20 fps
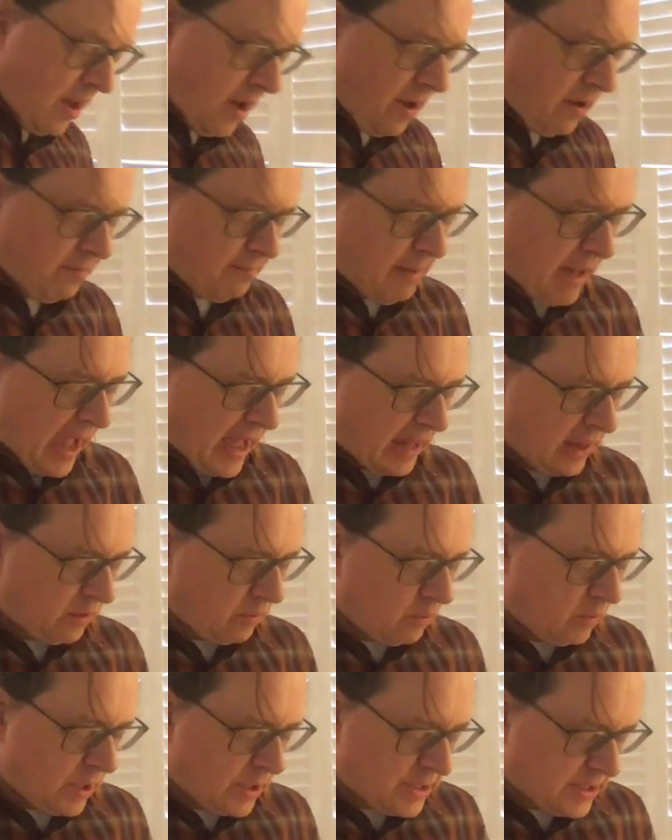of battle
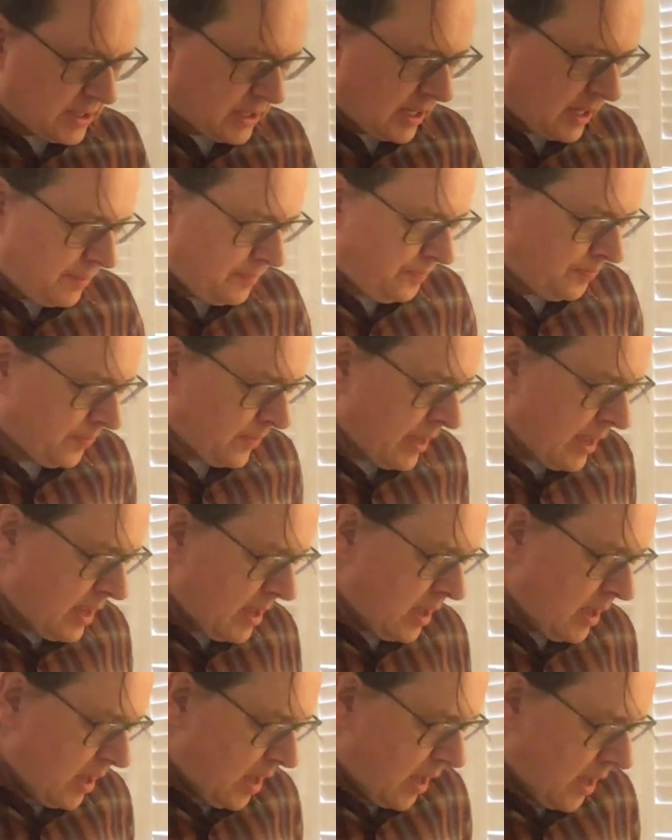was
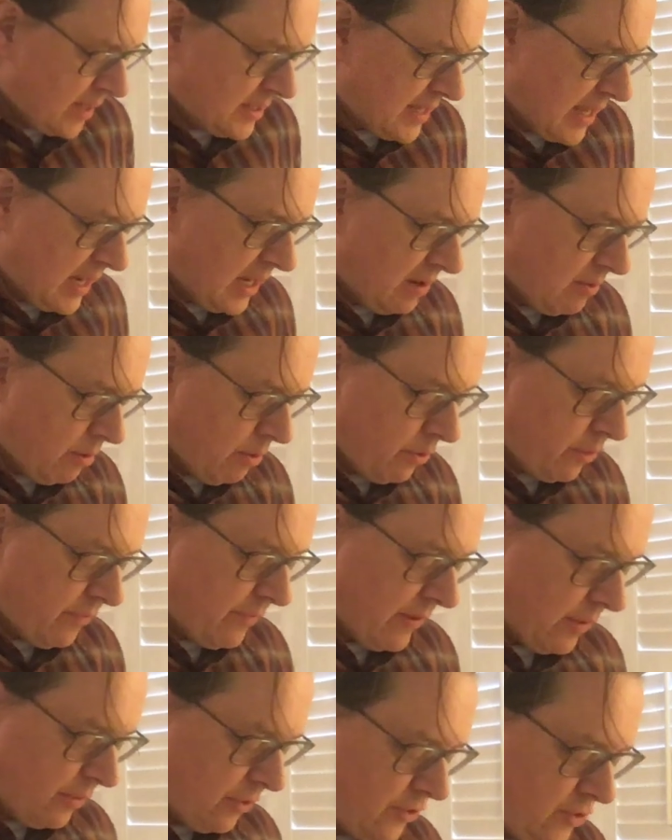Teddy Roosevelt's